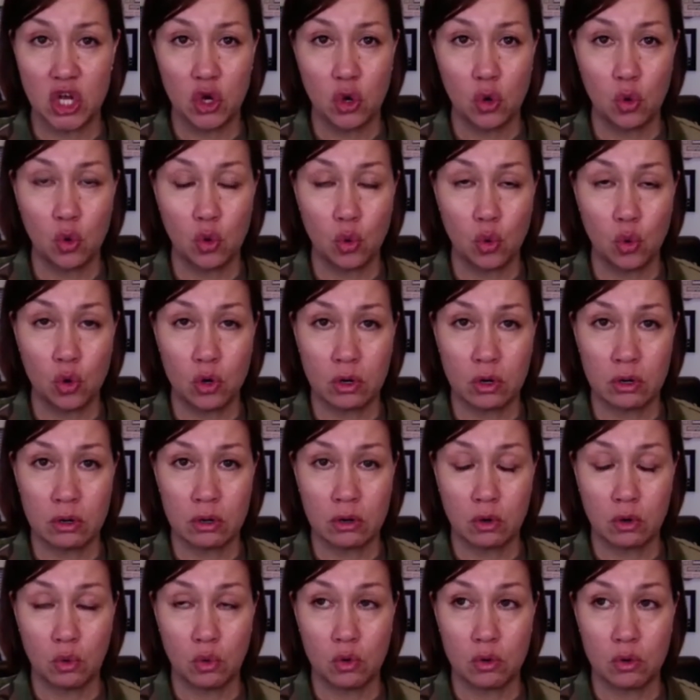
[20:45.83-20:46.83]

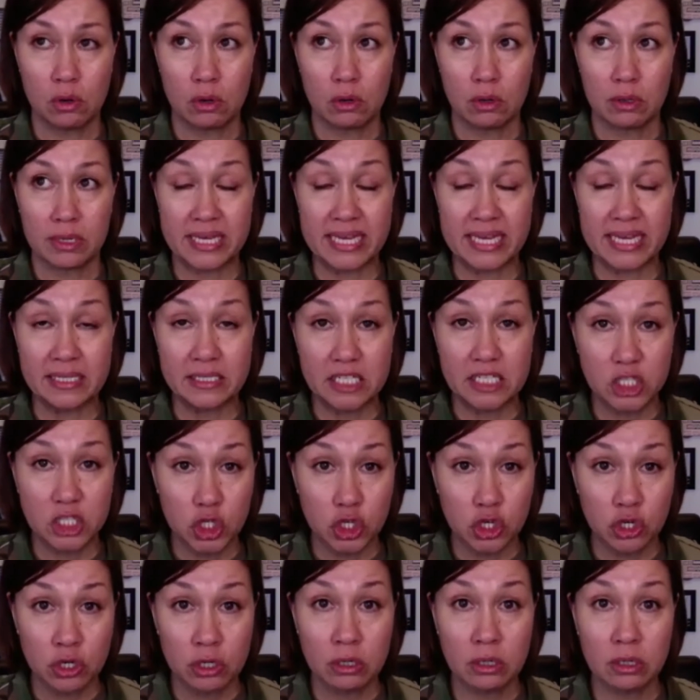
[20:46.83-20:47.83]
or get
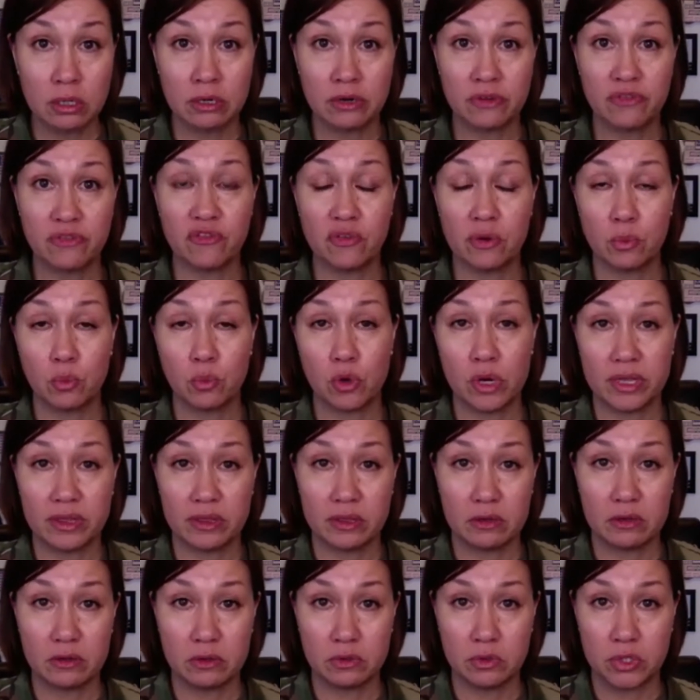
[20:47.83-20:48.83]
deterred from what
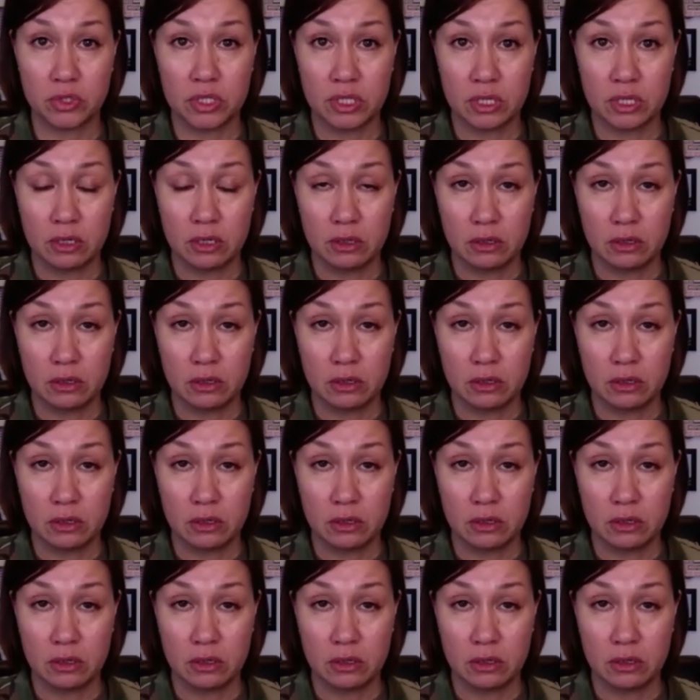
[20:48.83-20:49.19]
those